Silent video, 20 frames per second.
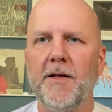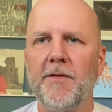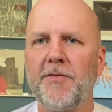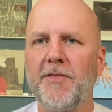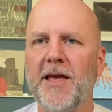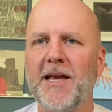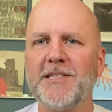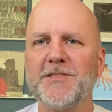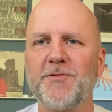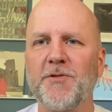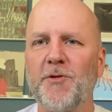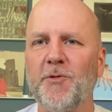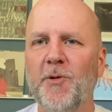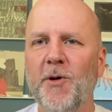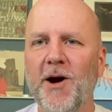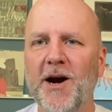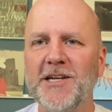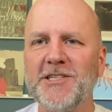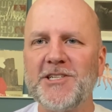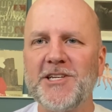Thanks for
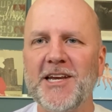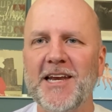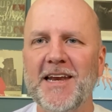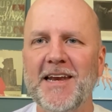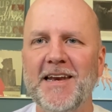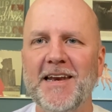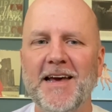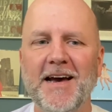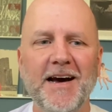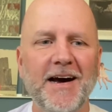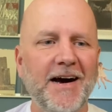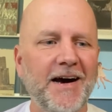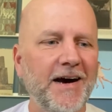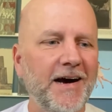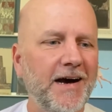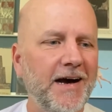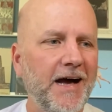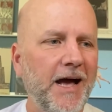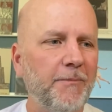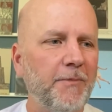watching.
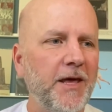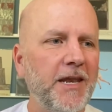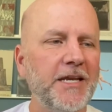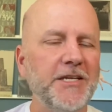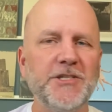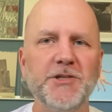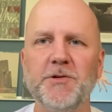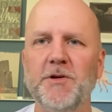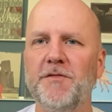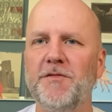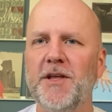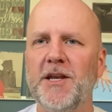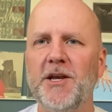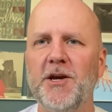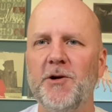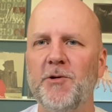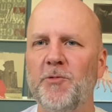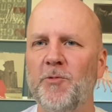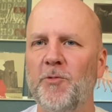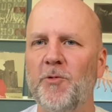I'm going to do a
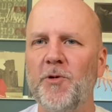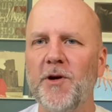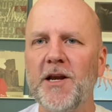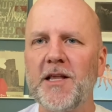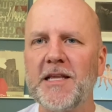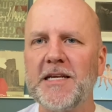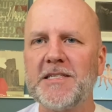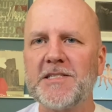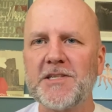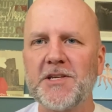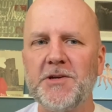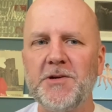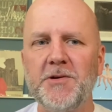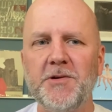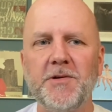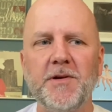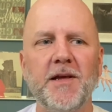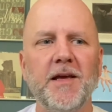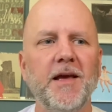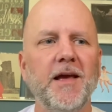video really
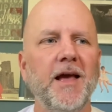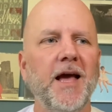soon.